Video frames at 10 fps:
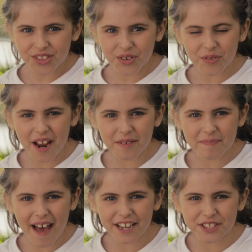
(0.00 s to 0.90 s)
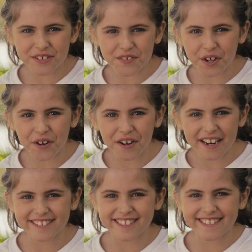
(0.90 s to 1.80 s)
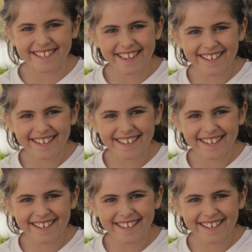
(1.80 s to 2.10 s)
The red badge of courage.